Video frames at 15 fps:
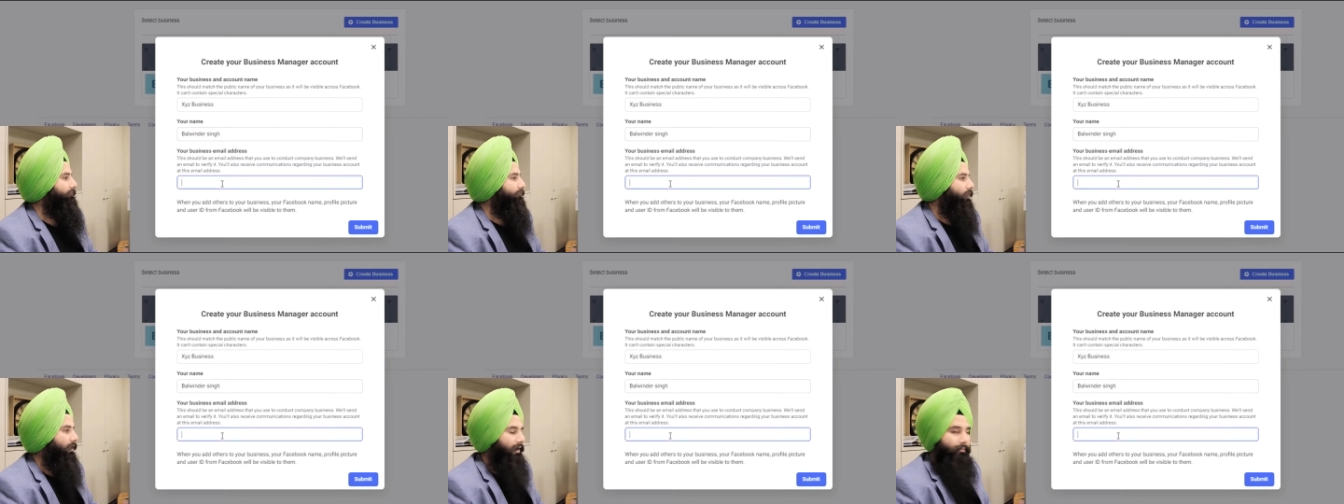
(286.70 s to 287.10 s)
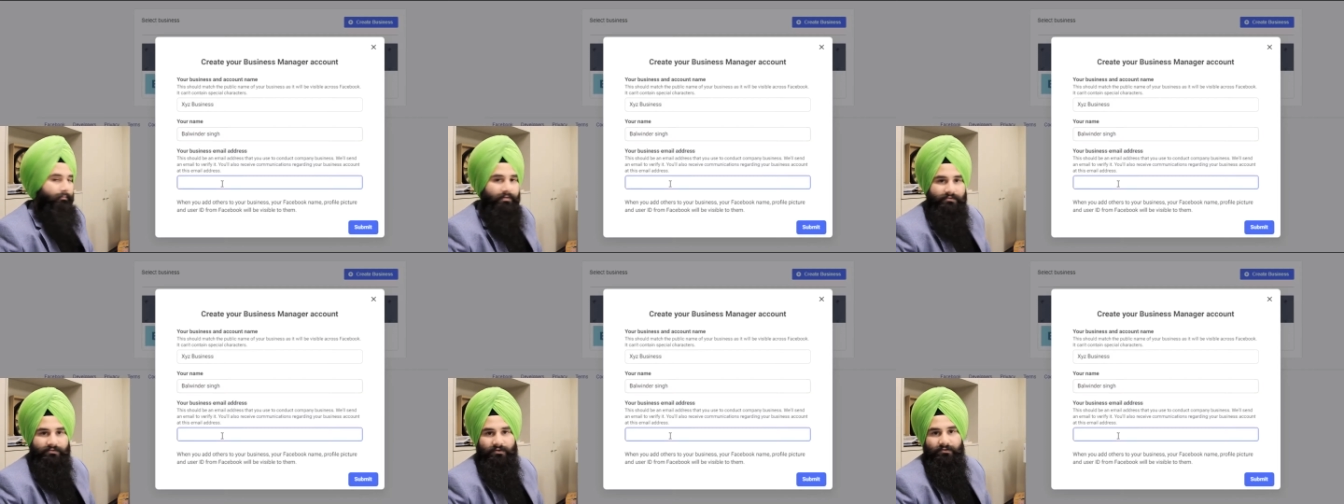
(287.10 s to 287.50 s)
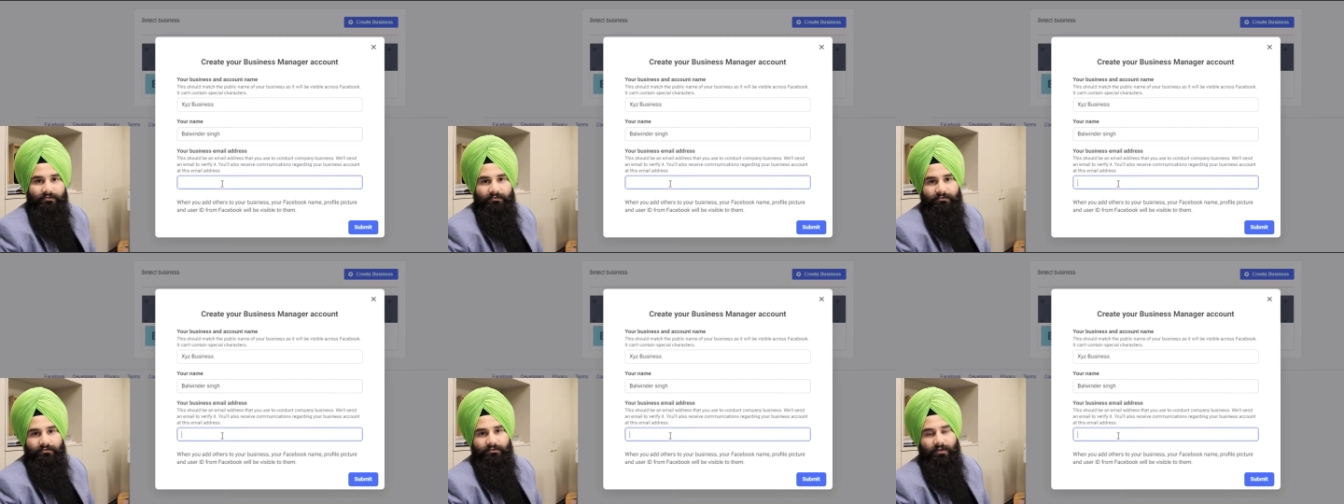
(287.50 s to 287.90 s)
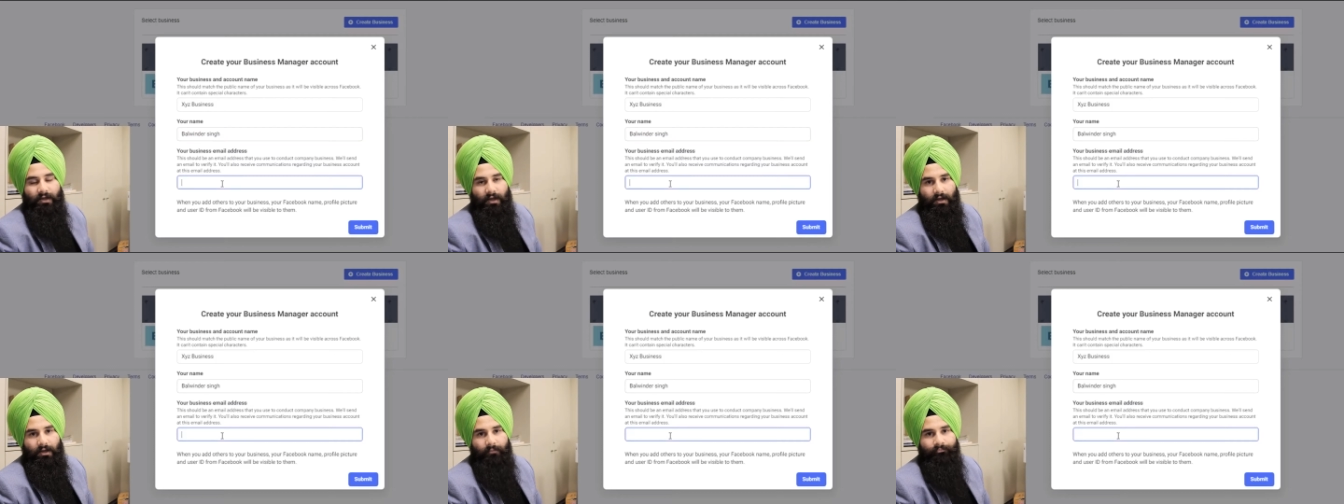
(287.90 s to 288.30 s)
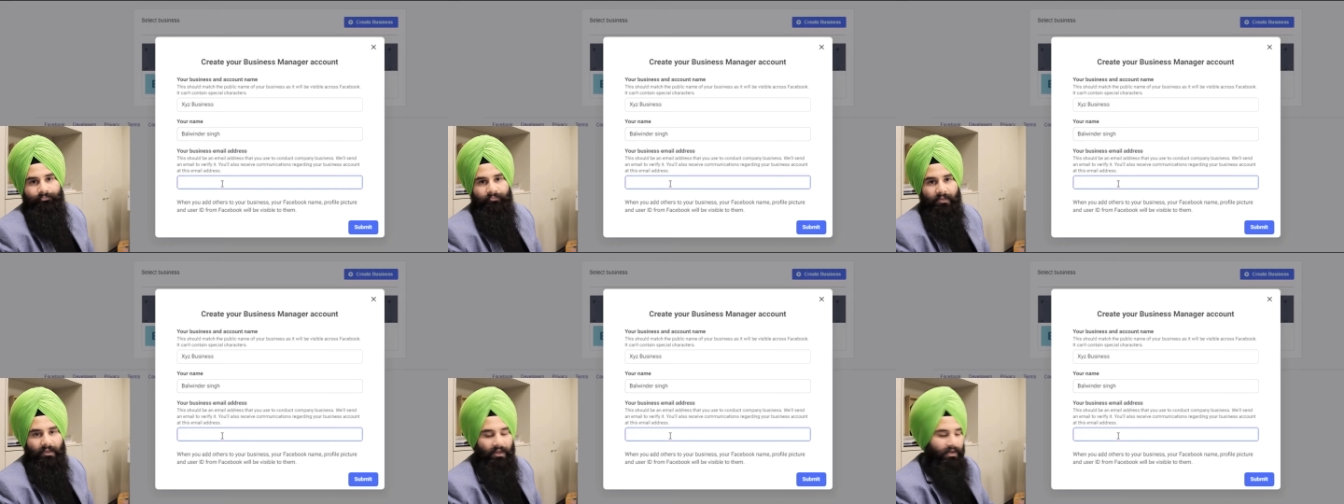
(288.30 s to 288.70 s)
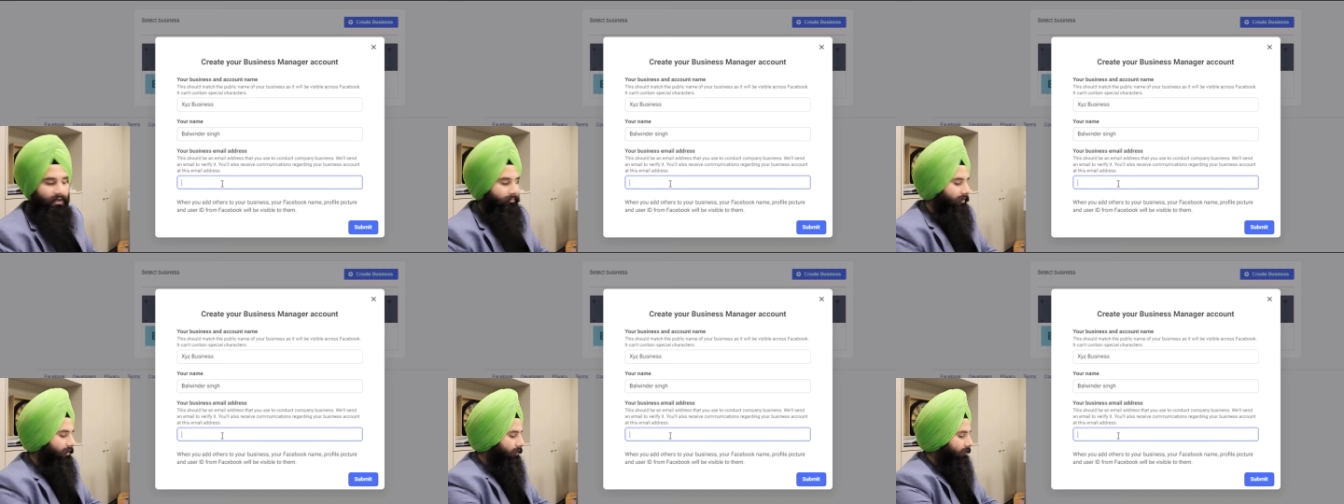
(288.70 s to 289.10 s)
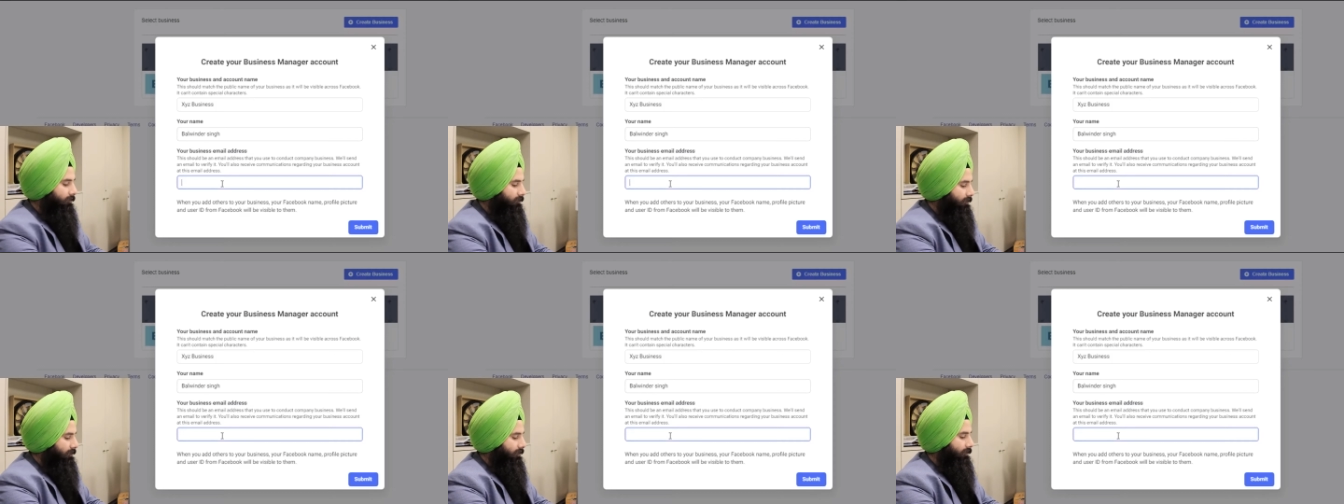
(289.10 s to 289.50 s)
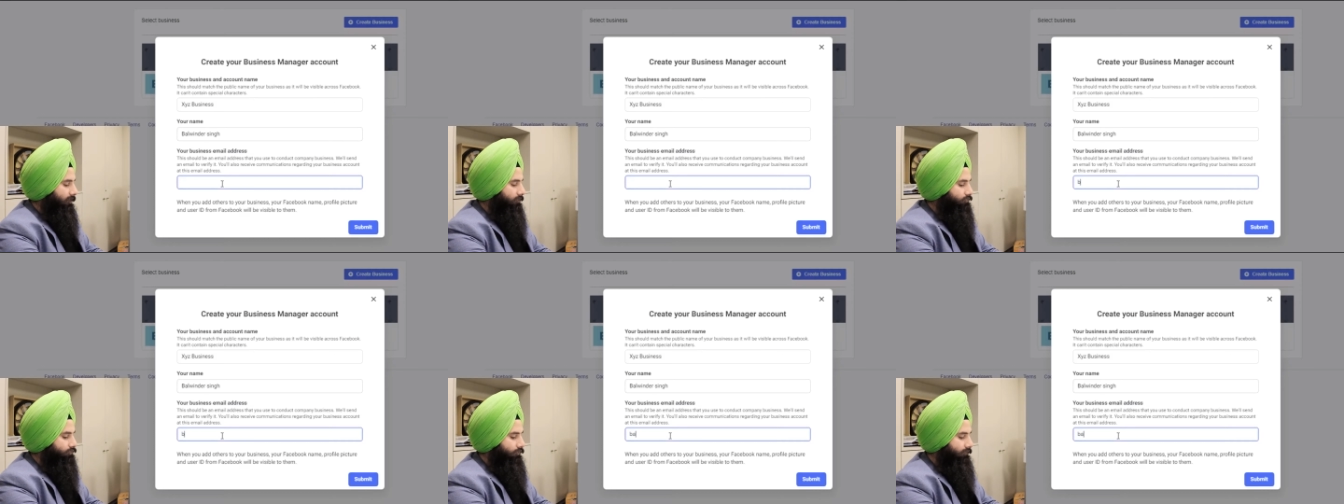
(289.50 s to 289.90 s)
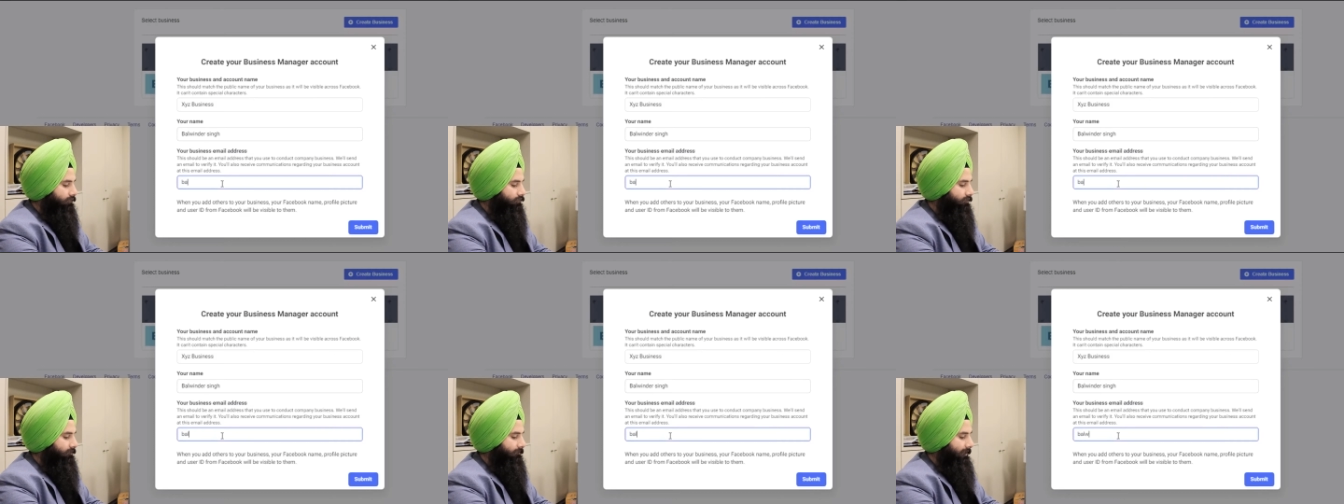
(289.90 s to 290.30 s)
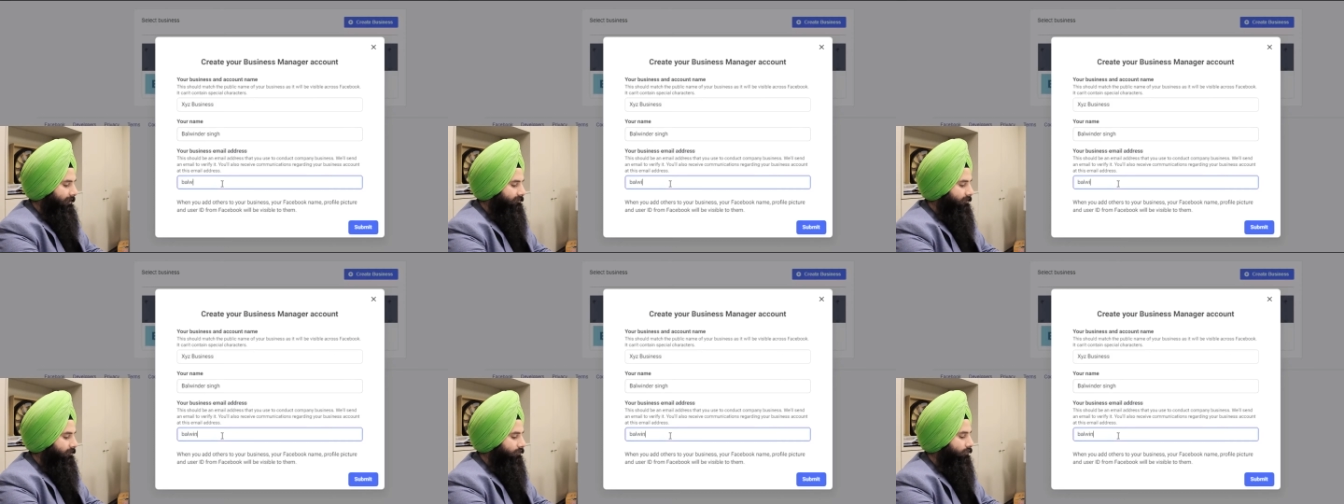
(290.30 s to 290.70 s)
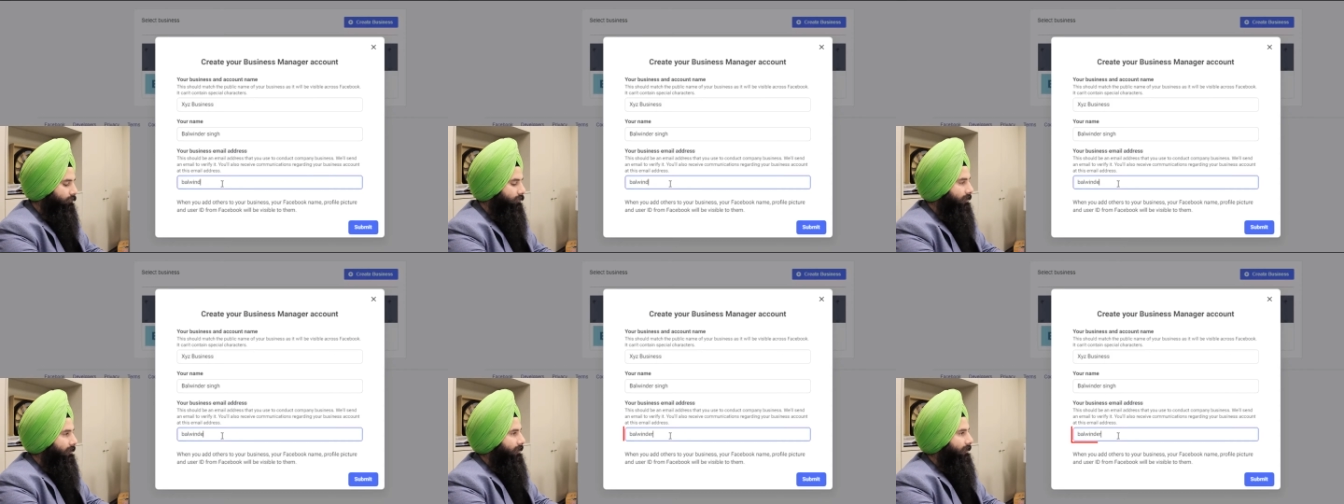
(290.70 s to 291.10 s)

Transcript: Third business email, jo bhi tusi pa sakde ho,